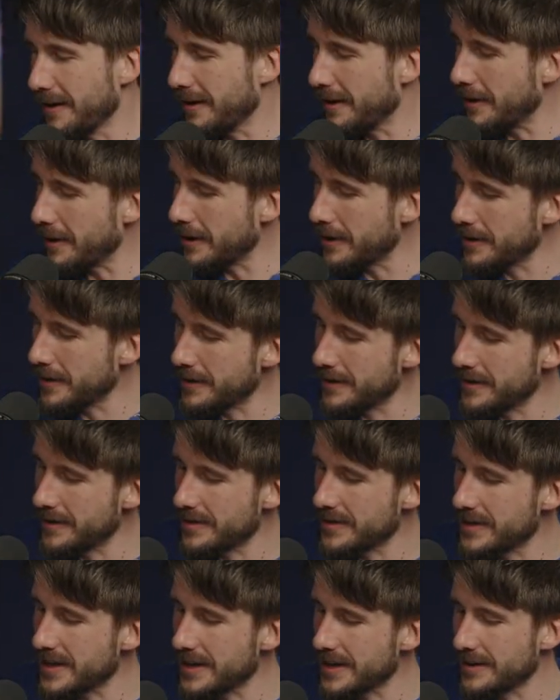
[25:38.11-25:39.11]
uh,
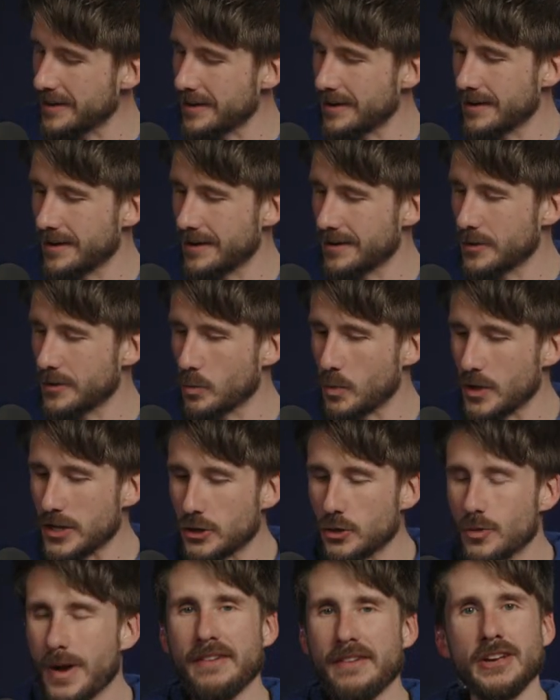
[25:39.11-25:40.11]
then uh, we
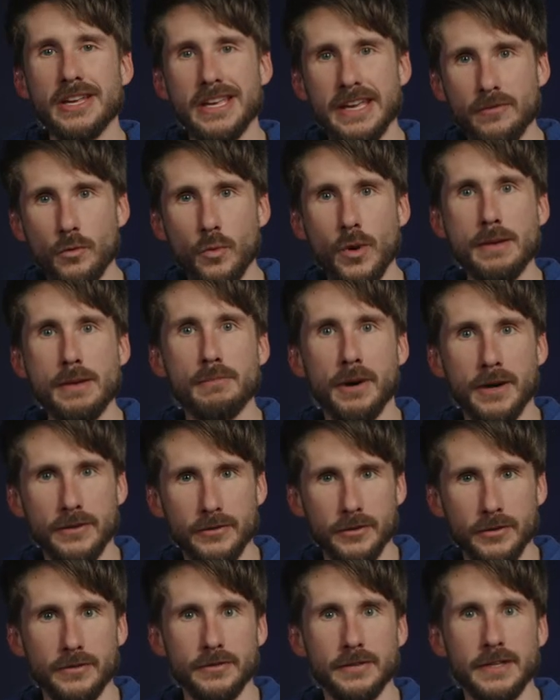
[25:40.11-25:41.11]
do have a giveaway
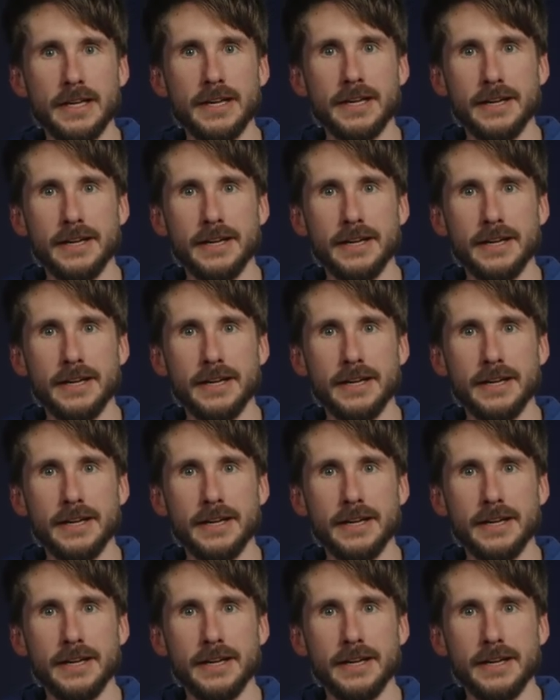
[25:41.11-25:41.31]
bundle